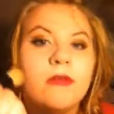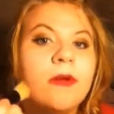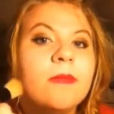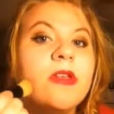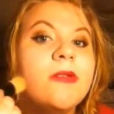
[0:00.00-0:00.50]

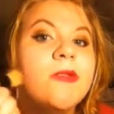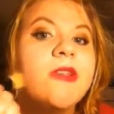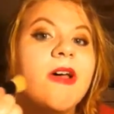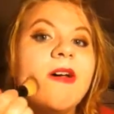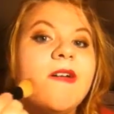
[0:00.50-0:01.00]
So I'm going to
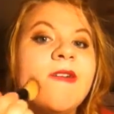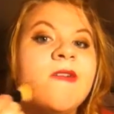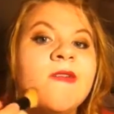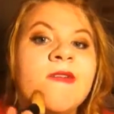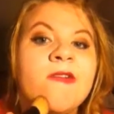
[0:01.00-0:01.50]
use that
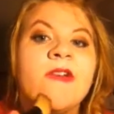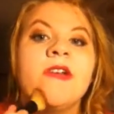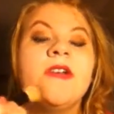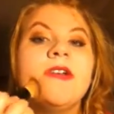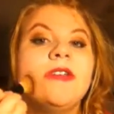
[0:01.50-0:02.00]

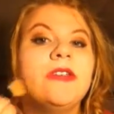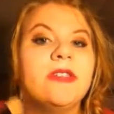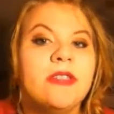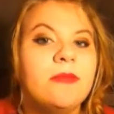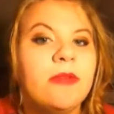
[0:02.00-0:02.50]
to
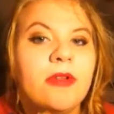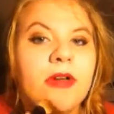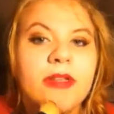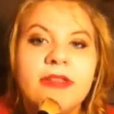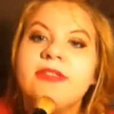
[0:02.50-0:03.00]
stipple
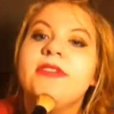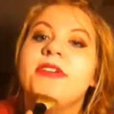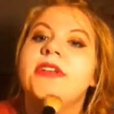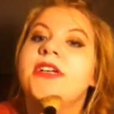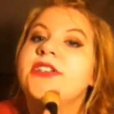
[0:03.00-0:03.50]
on this
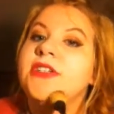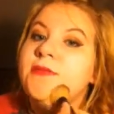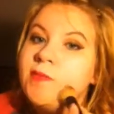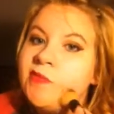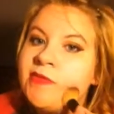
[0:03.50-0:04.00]

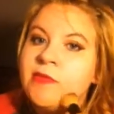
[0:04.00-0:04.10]
foundation.